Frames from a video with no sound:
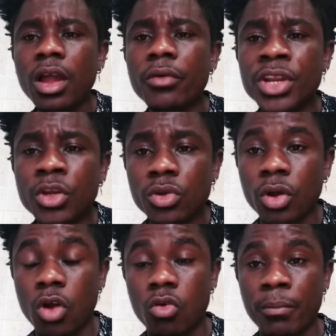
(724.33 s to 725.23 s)
renew
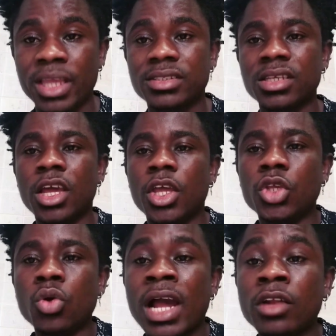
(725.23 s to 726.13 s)
your documents.
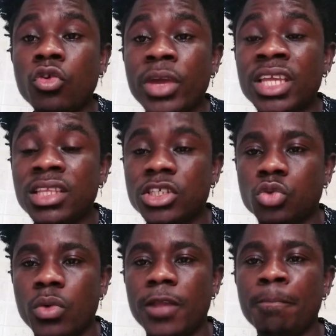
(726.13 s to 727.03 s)
You can do it
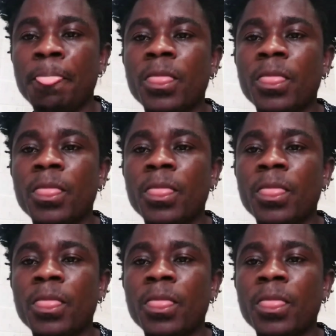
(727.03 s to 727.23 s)
this way.